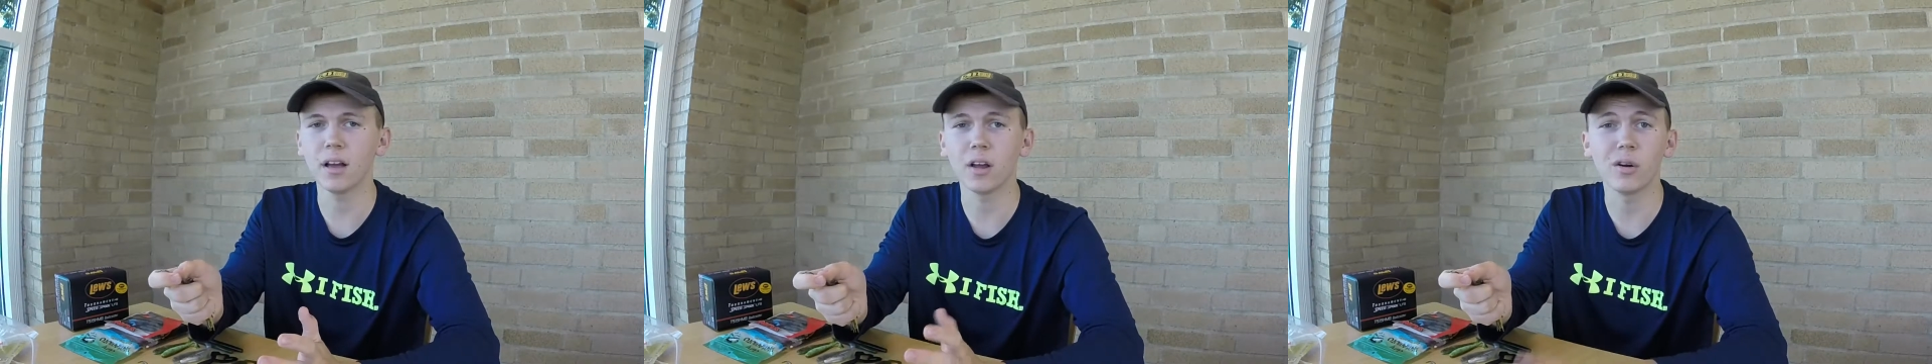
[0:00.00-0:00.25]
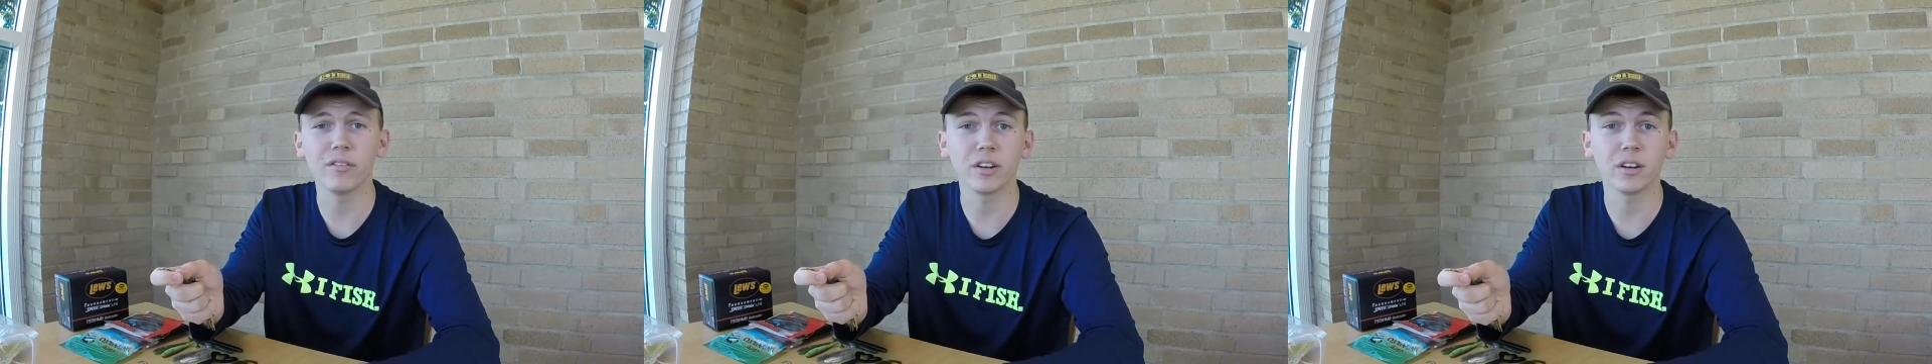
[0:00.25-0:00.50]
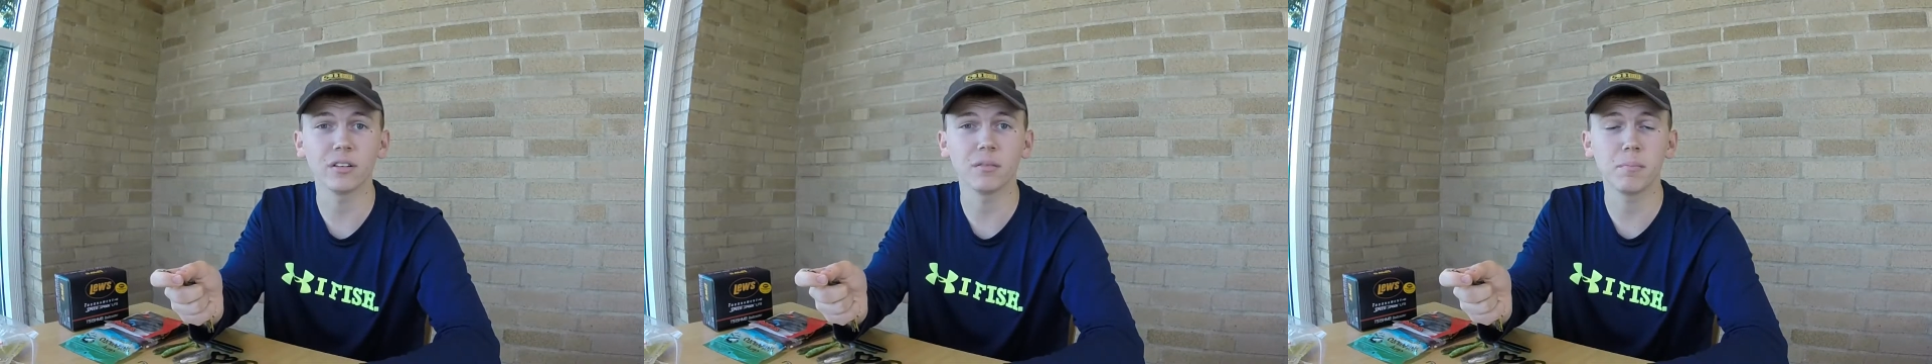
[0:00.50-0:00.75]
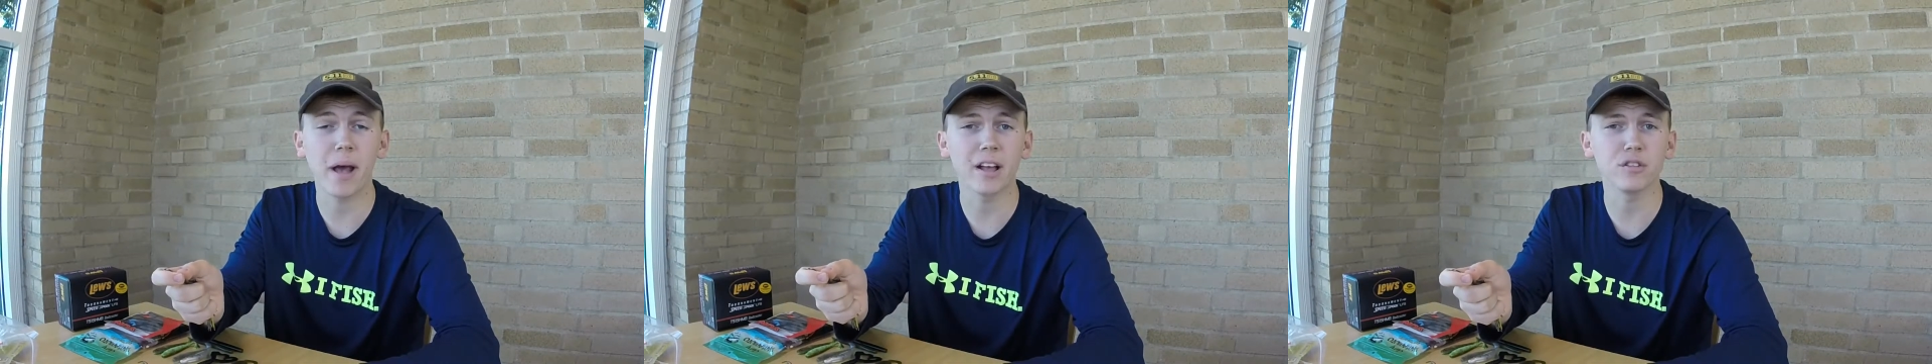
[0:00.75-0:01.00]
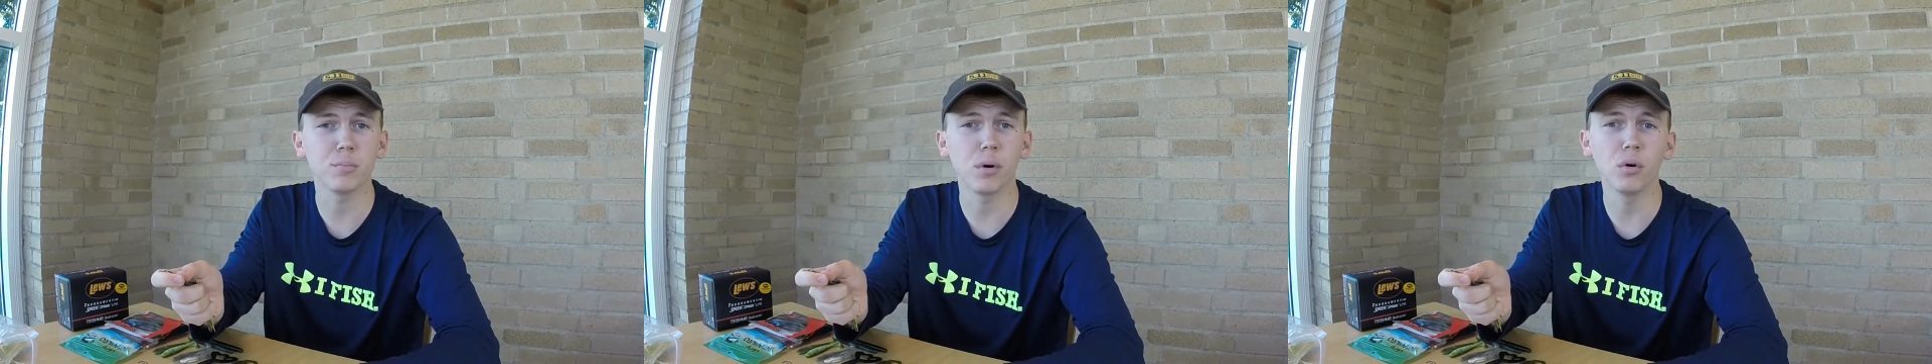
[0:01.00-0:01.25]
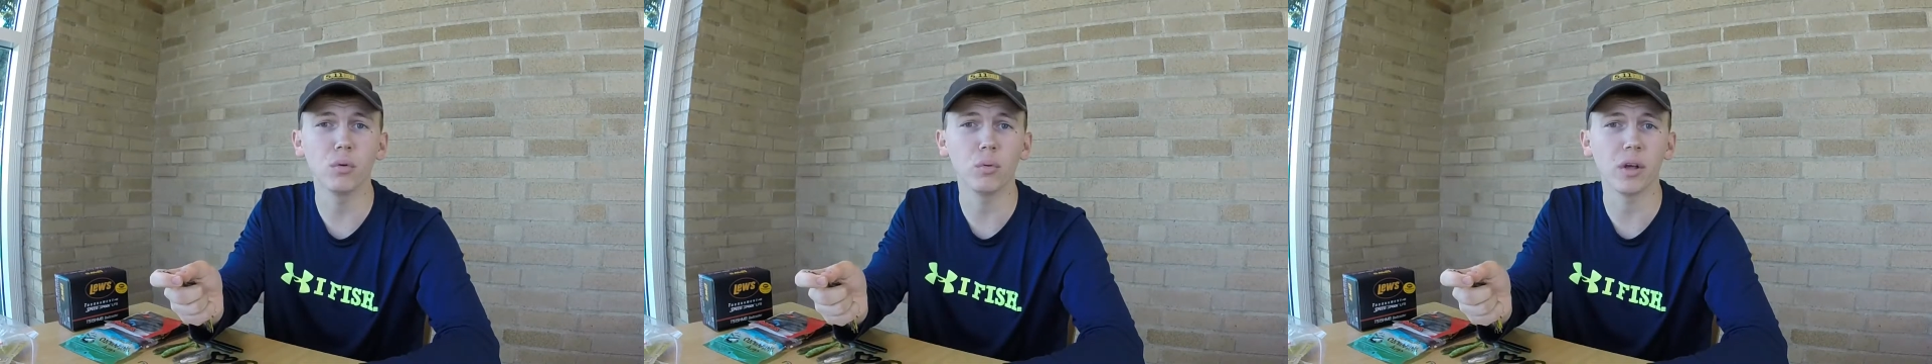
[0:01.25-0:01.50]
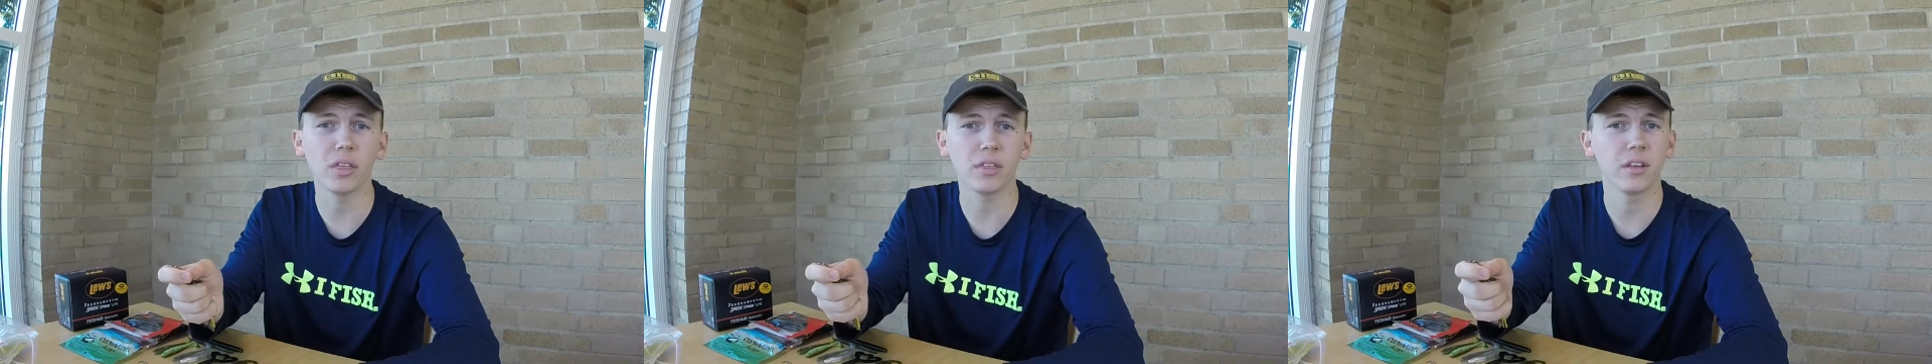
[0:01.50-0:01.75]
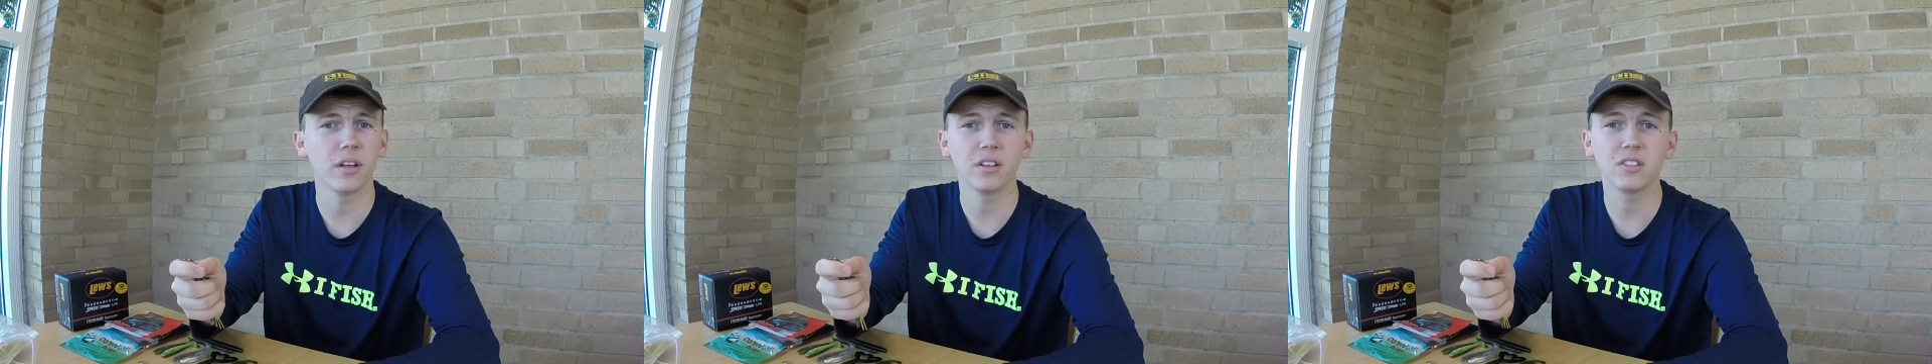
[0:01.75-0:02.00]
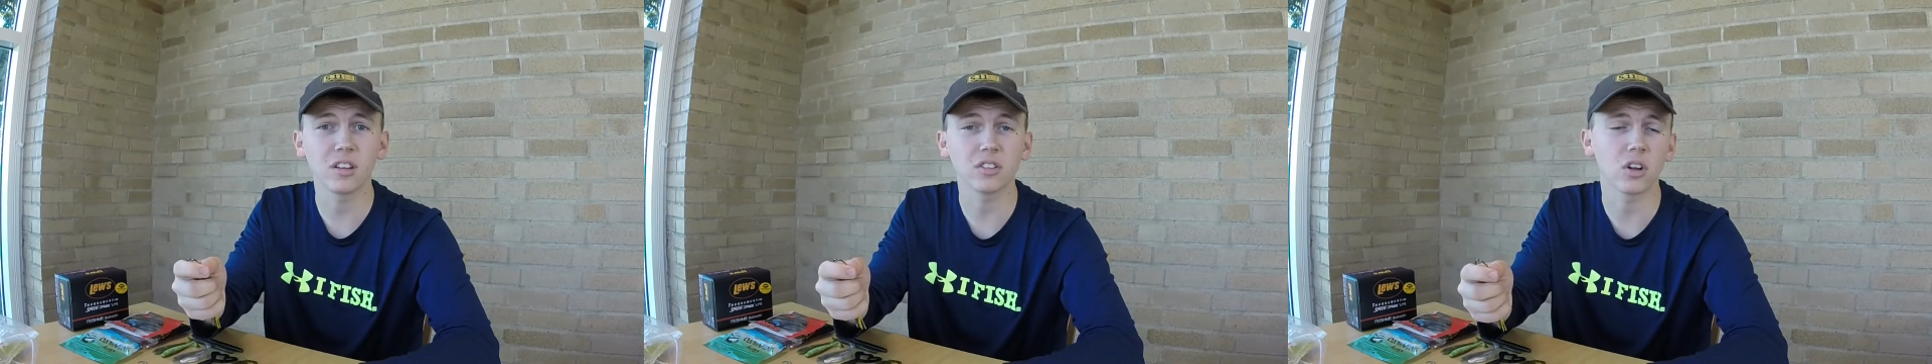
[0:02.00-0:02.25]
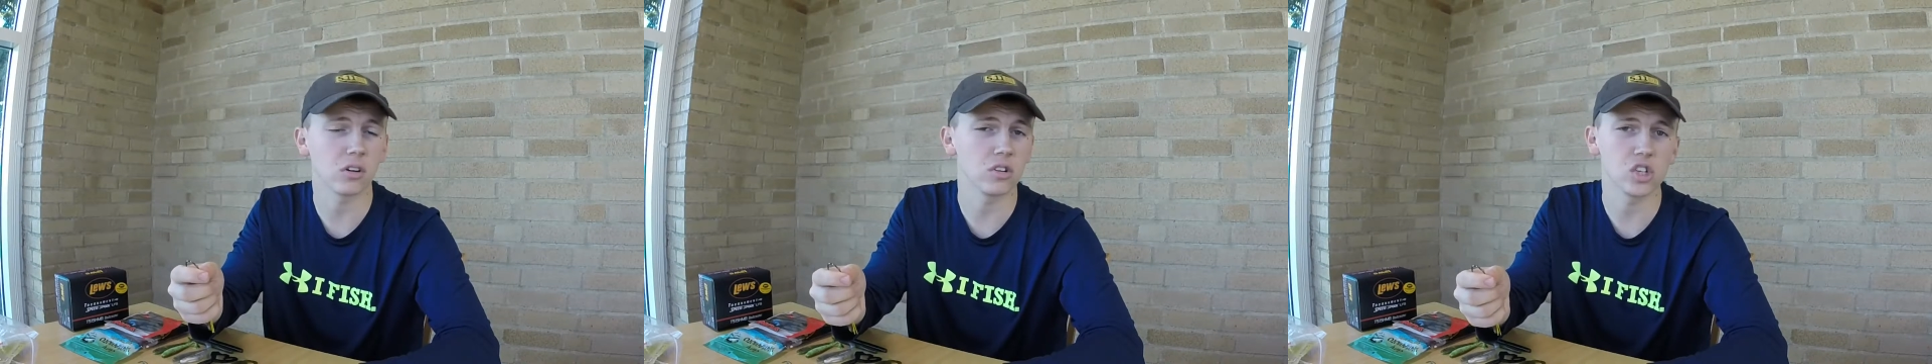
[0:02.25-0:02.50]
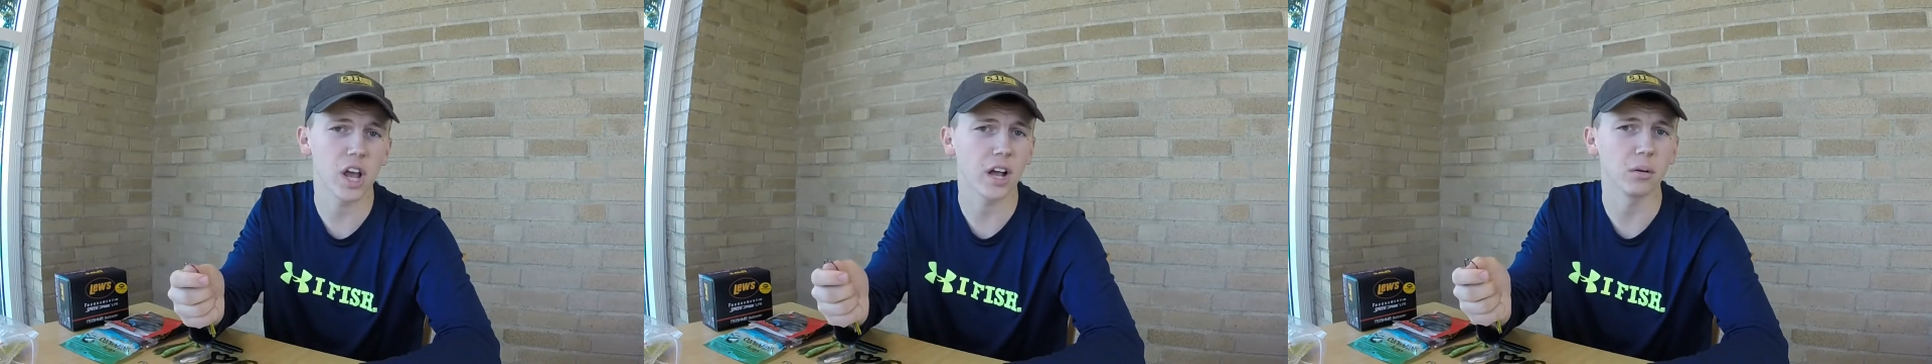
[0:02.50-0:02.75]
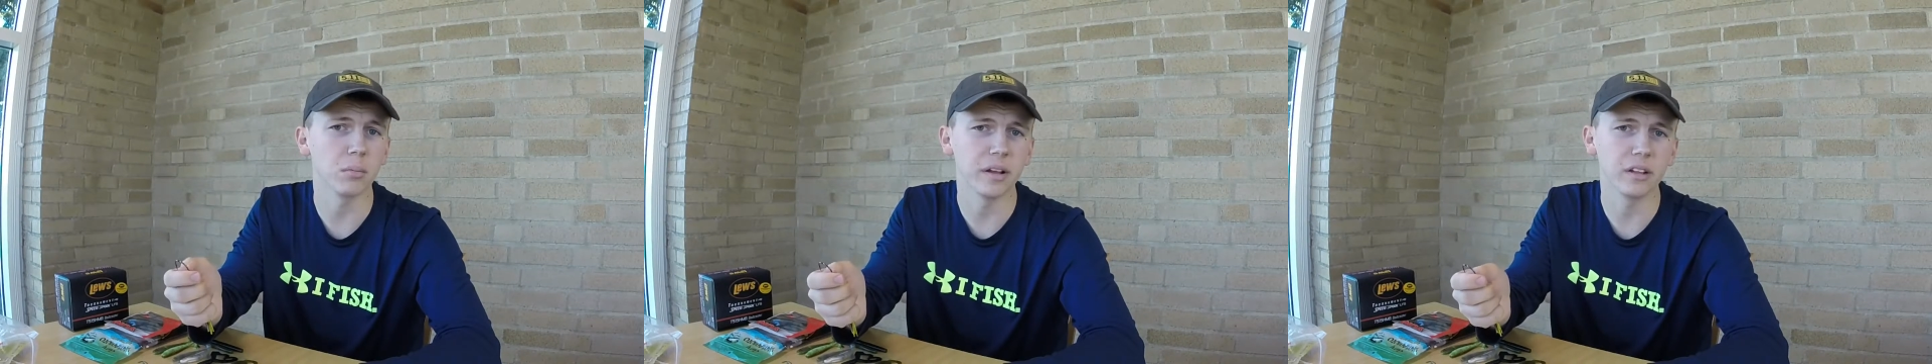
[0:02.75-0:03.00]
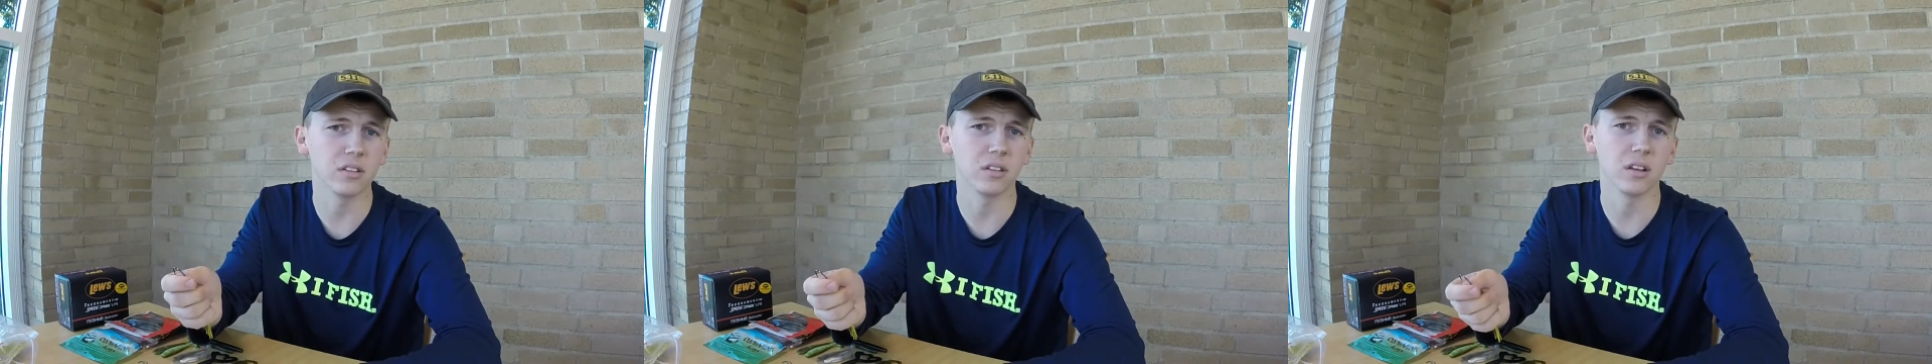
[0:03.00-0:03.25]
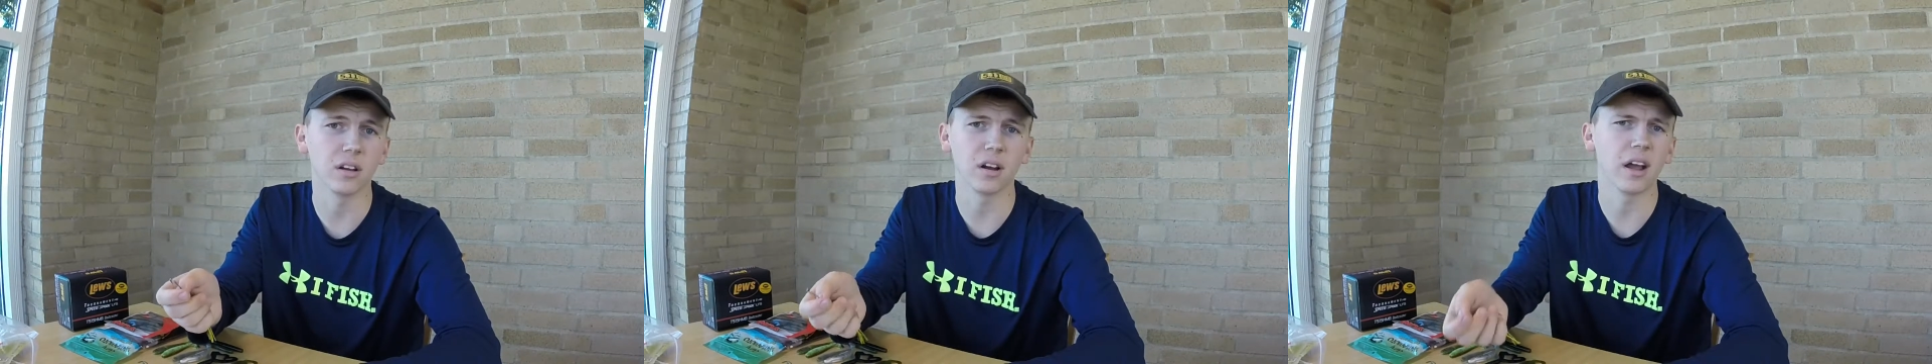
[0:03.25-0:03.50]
don't have a bass boat with 600 chatterbaits in there.